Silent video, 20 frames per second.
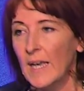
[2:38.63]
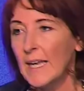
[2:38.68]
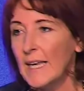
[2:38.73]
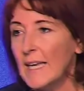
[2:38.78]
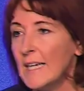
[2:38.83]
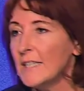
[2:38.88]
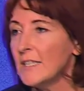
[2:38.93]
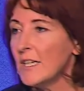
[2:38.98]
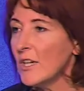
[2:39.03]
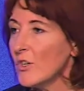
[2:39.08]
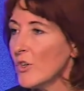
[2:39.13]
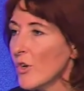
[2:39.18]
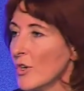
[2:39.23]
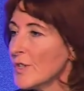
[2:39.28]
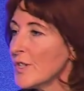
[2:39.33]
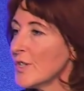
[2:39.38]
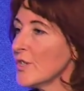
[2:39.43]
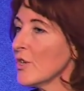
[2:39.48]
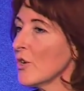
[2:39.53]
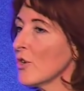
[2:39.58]
ED
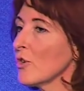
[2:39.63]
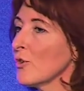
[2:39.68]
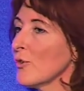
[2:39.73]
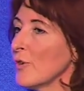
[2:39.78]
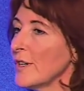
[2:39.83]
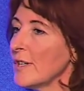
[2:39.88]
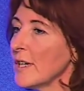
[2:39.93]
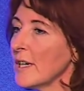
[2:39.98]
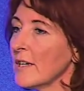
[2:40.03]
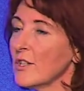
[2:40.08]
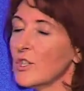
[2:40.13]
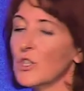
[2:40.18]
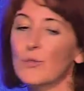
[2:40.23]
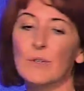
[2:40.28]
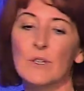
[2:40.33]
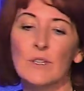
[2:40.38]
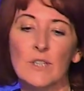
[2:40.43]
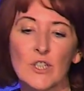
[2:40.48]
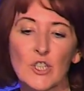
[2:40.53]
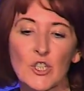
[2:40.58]
nurses are critical to
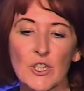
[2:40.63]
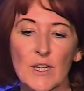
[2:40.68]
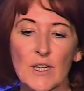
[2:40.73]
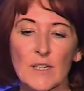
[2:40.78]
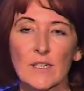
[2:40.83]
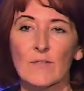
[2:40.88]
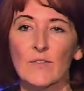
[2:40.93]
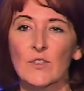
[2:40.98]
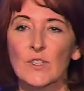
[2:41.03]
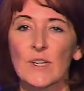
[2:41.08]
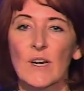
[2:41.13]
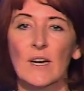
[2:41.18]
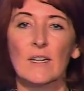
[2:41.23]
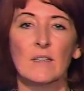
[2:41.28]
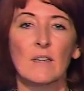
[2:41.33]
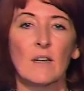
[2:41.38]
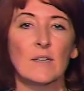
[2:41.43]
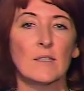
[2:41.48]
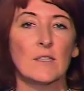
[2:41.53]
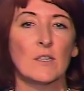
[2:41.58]
initiating the
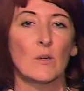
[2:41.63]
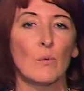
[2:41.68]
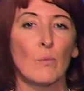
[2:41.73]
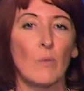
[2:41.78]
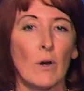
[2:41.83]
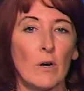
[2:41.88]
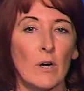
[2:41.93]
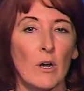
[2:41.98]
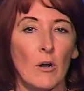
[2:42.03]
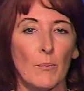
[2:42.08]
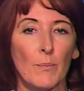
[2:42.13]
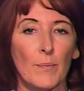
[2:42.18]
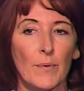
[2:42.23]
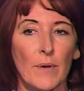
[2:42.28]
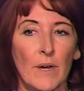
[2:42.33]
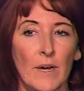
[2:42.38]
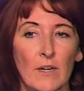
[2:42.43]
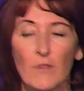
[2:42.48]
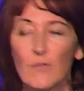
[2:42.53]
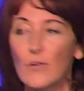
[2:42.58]
diagnostic workup,
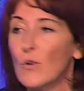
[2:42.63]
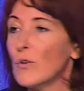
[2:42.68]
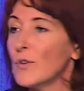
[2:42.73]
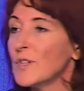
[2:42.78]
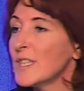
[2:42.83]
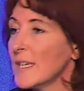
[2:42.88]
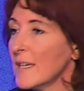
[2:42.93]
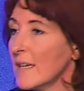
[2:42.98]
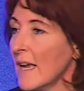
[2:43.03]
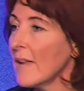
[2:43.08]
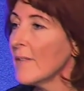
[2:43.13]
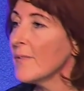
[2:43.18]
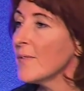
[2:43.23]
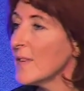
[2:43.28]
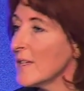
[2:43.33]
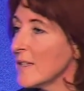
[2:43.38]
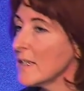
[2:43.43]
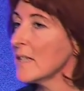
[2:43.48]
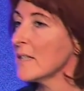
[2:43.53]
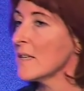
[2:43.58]
and of course, again,
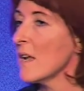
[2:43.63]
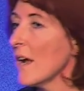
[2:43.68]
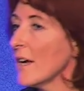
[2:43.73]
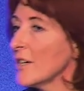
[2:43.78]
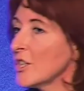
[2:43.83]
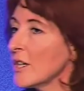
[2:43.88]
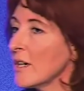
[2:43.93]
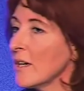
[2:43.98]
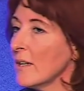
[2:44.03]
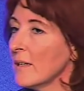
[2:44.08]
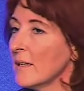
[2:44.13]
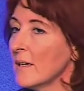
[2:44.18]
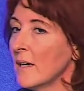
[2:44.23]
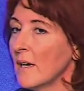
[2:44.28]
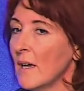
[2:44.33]
this is logical,